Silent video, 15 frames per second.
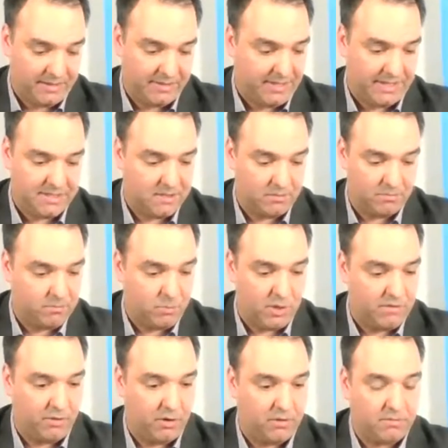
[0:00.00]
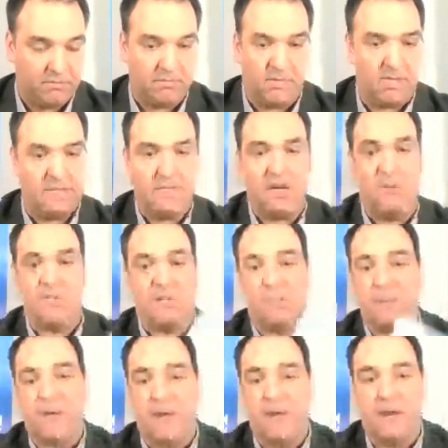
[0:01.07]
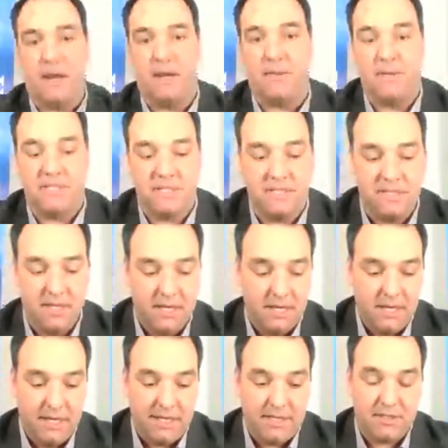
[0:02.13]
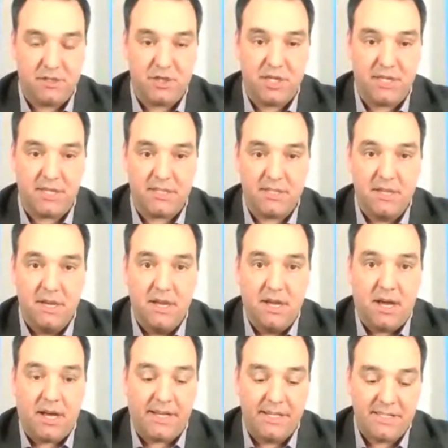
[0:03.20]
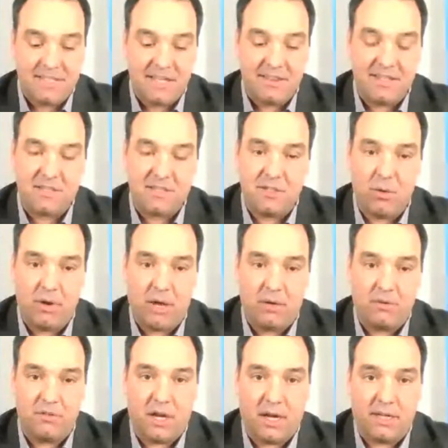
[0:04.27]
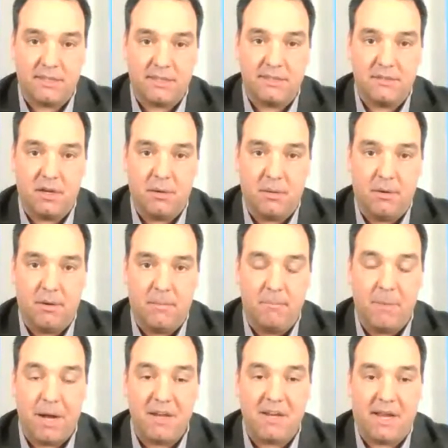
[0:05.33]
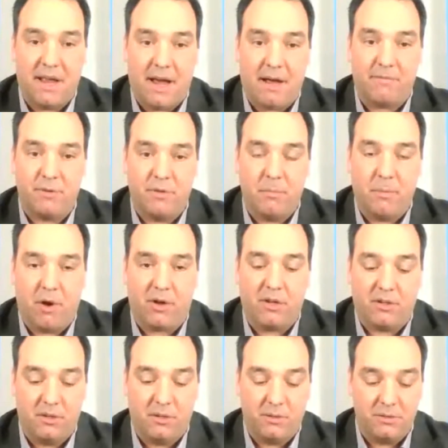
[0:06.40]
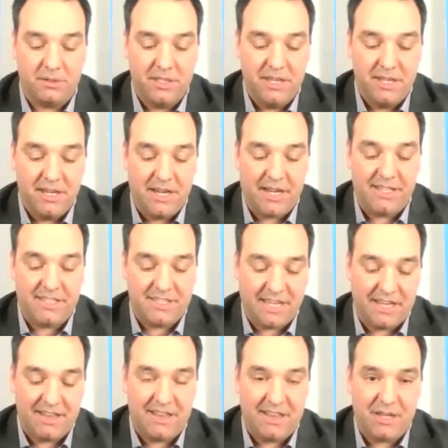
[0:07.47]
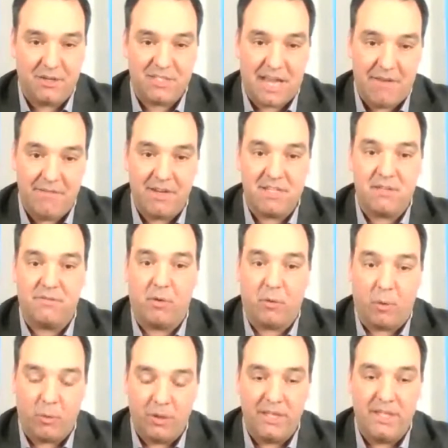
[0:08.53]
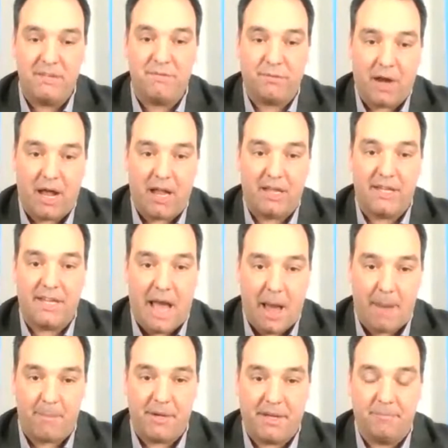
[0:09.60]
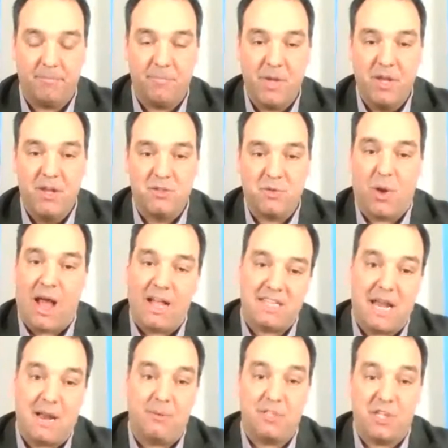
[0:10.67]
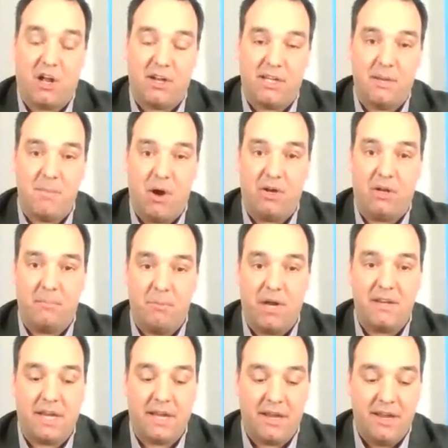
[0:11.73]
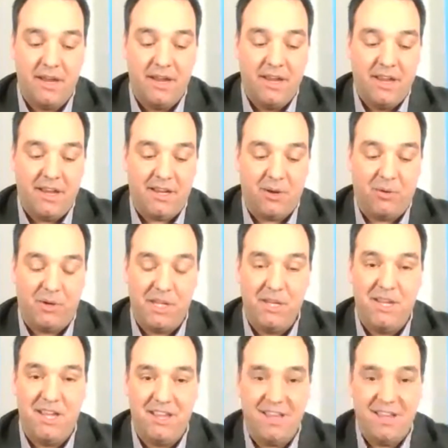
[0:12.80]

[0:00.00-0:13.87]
think he's one of our, he's always on BNN. Anyways, he's a genius. He sent this note out to us Monday after the market closed, and he said there's evidence of a relief rally happening. So as I was talking about it Monday, you know, he